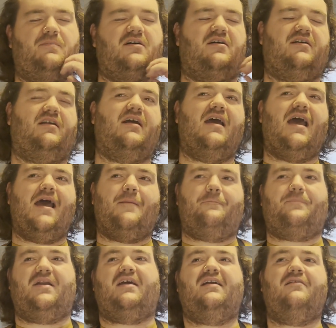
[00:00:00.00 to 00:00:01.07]
bun,
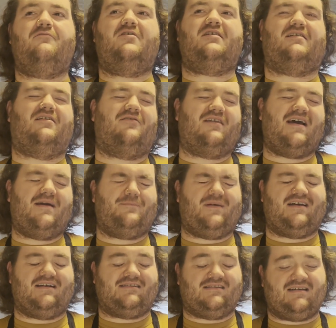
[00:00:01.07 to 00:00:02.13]
but I didn't want to do that
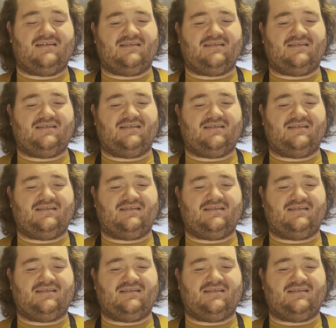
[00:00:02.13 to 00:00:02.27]
because